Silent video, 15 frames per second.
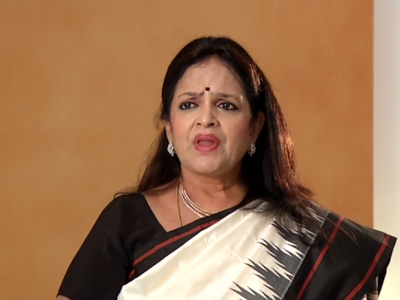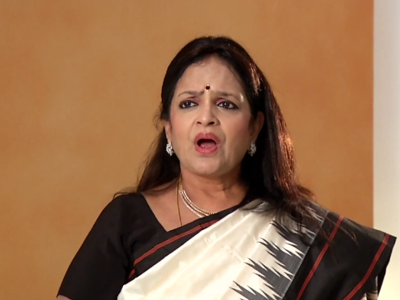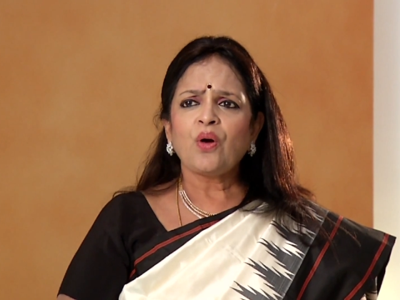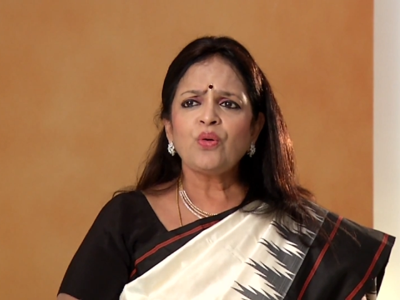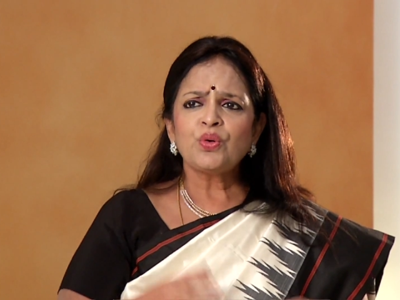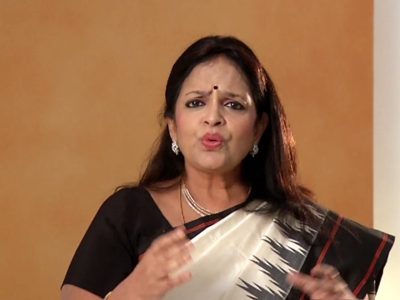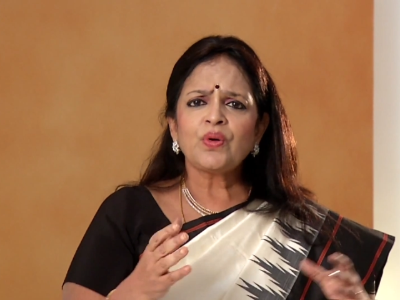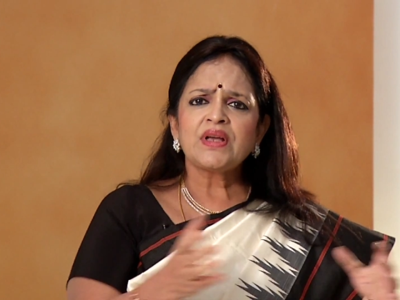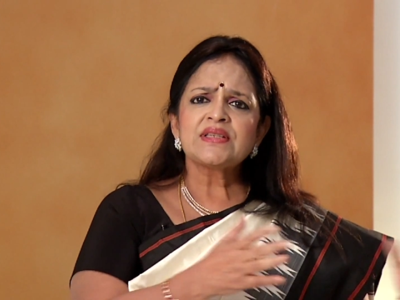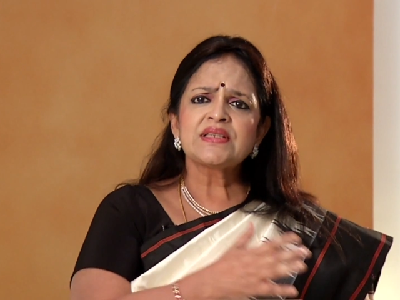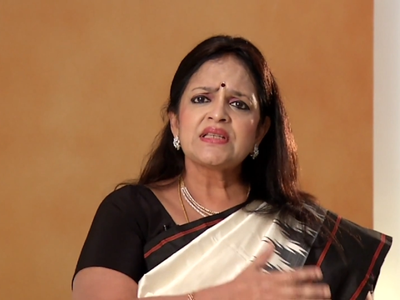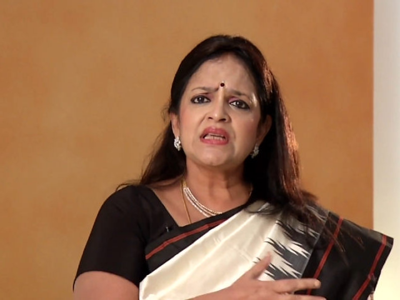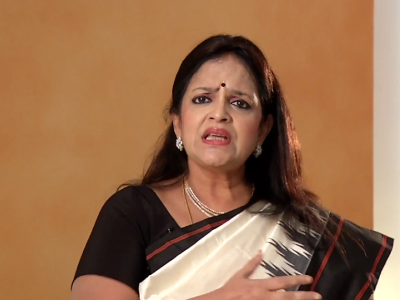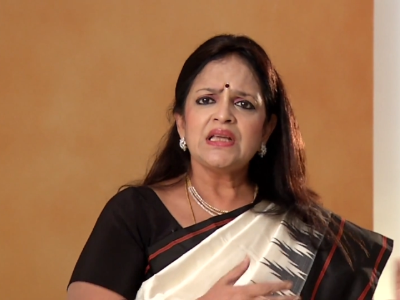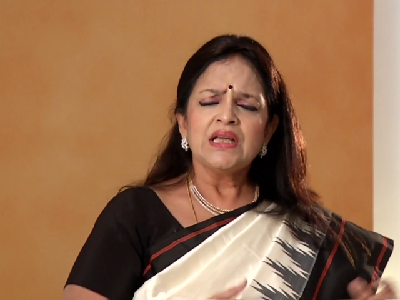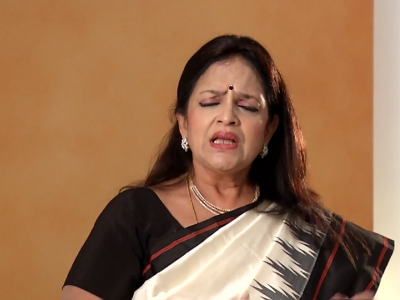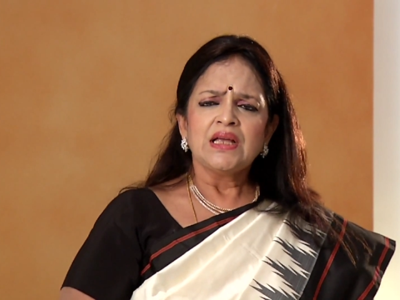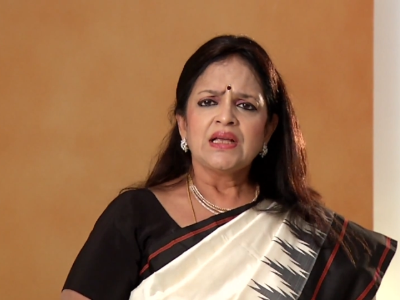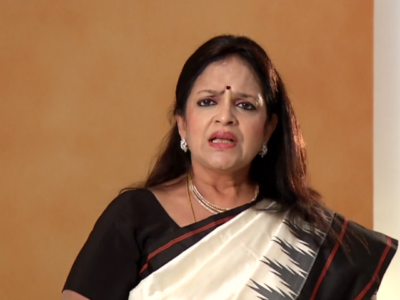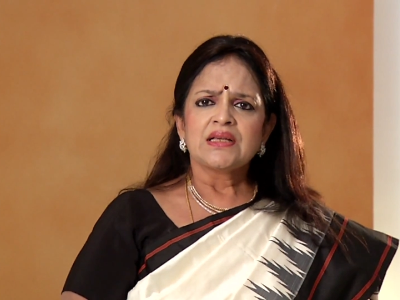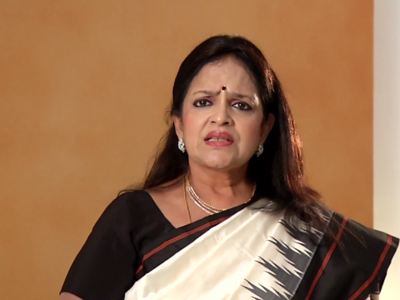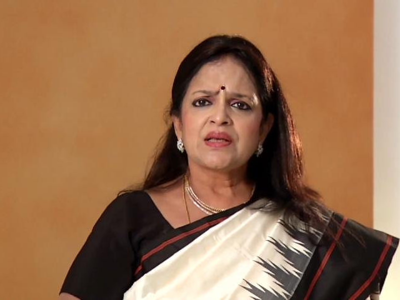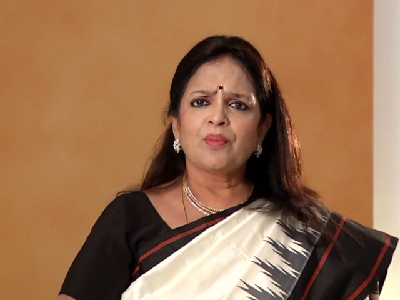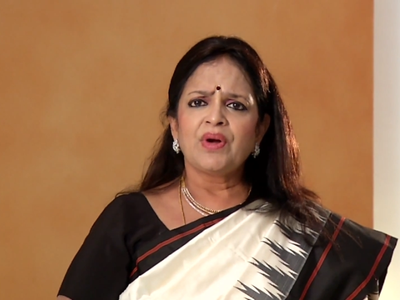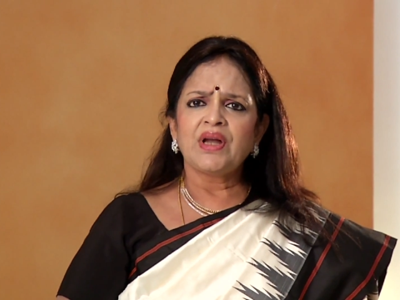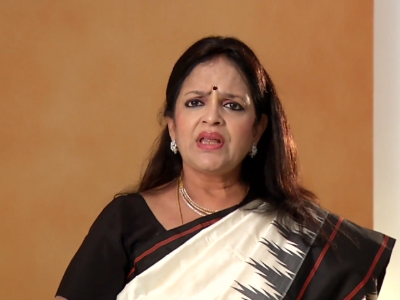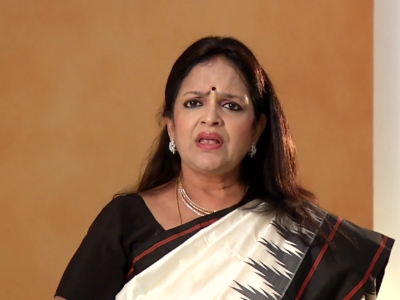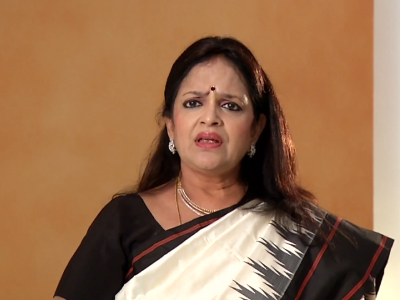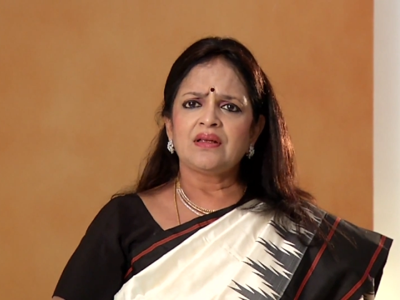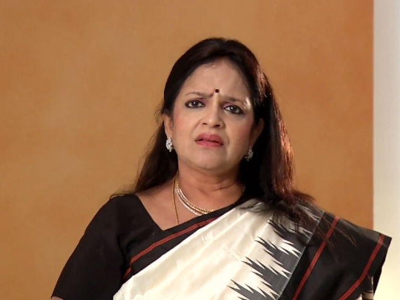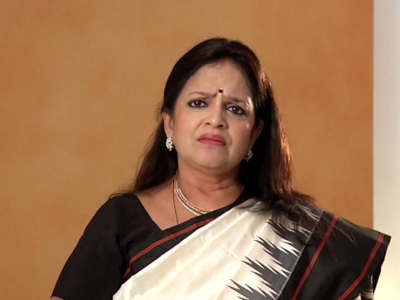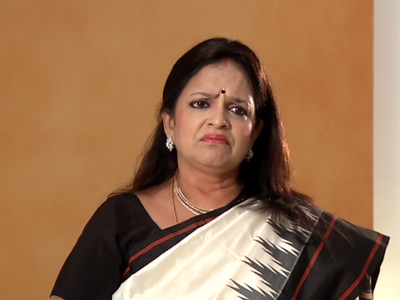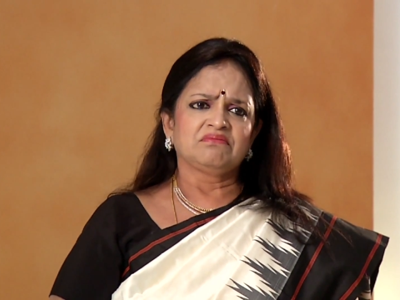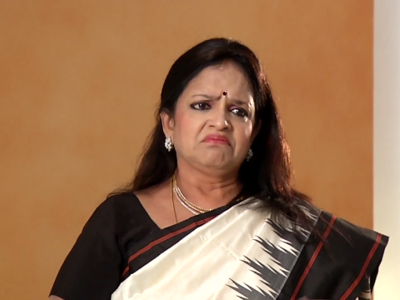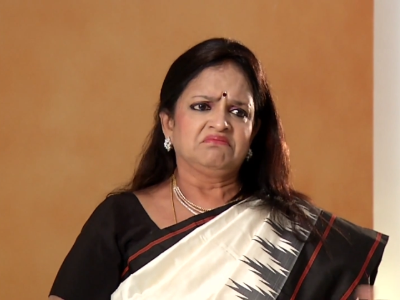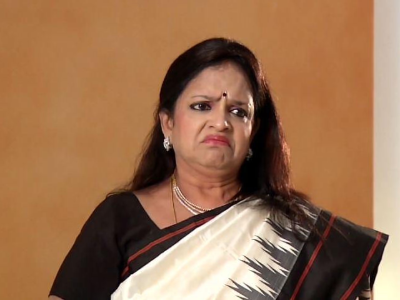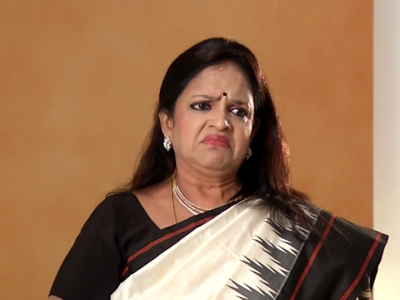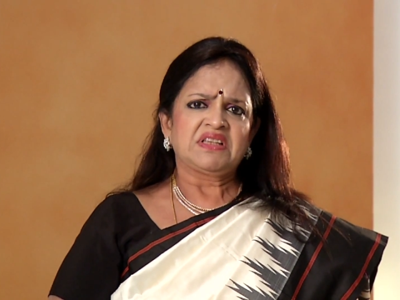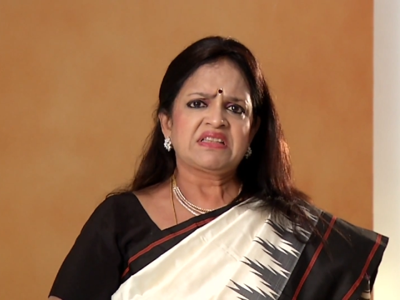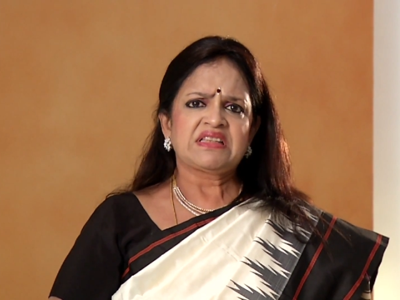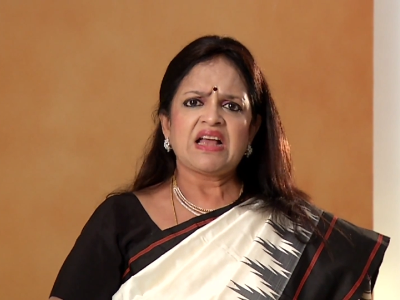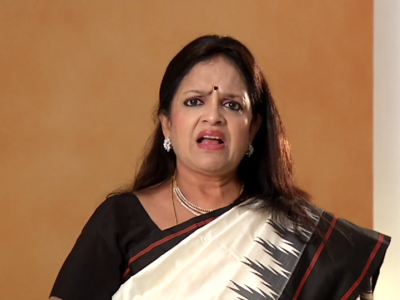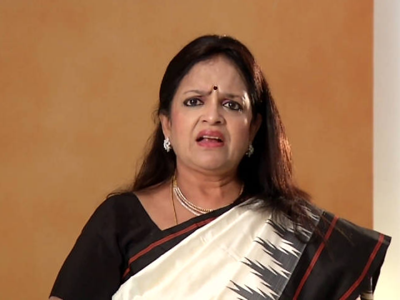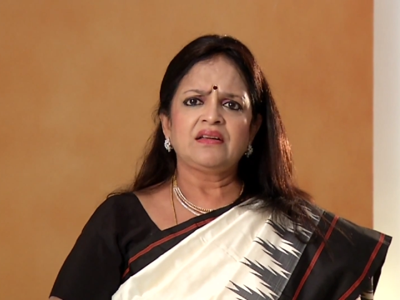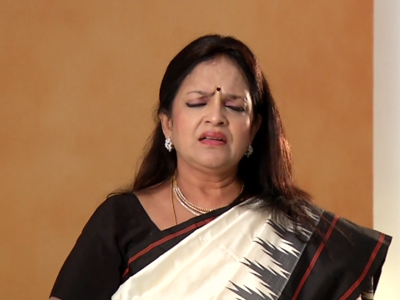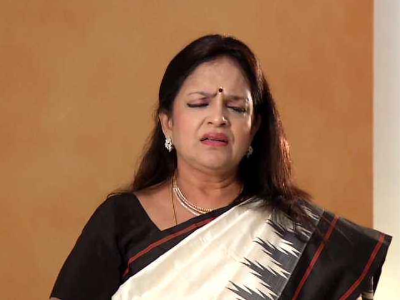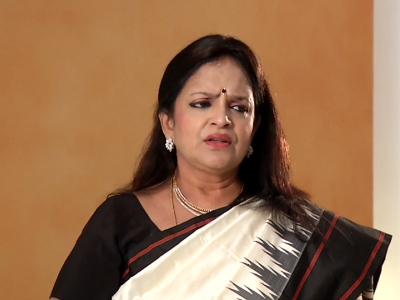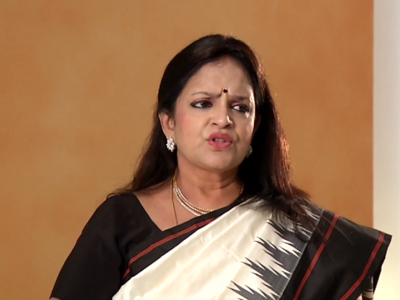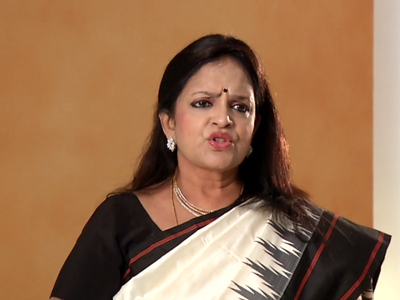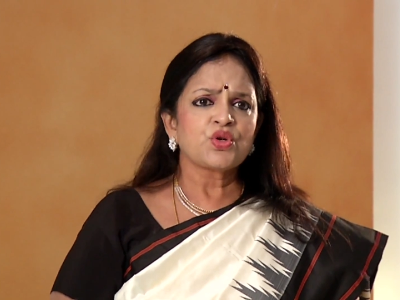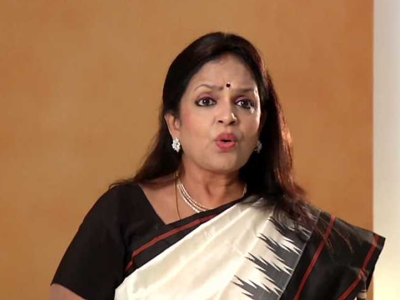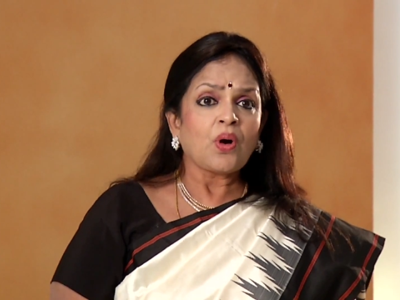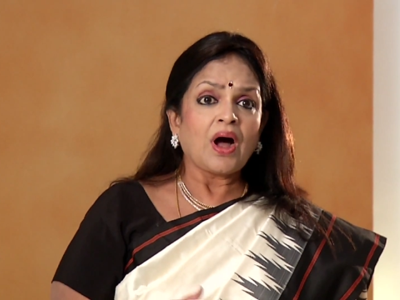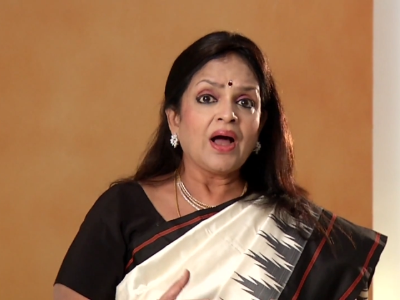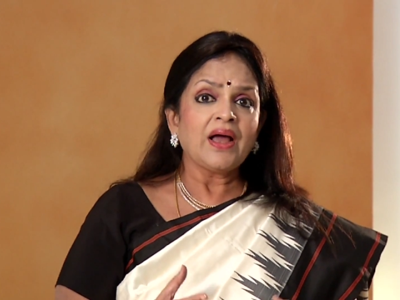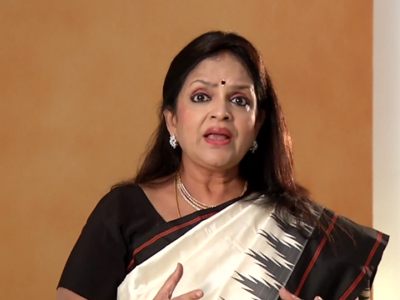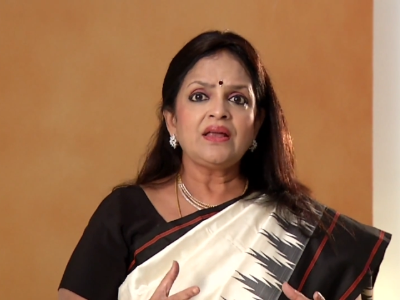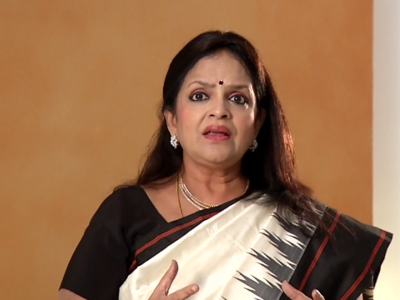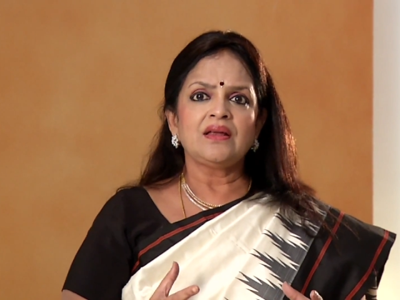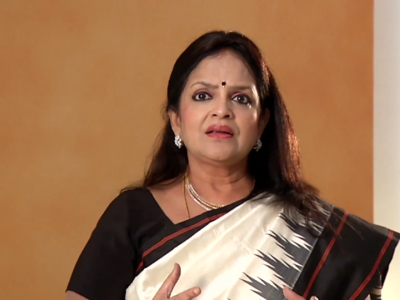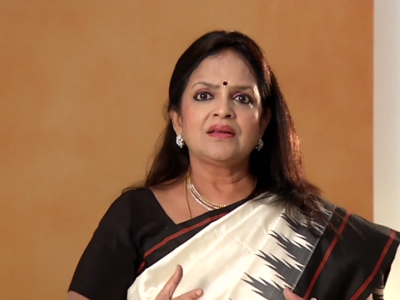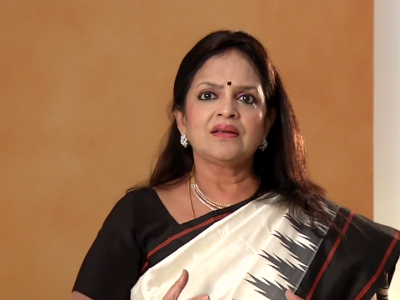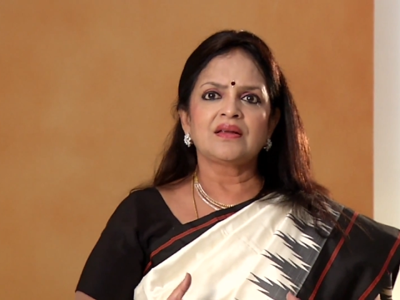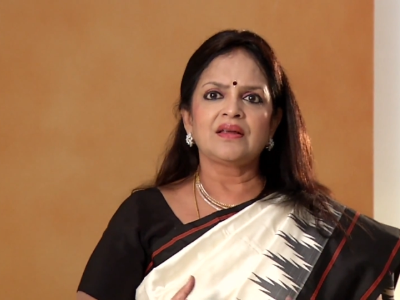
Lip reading: How do I see somebody sad? So I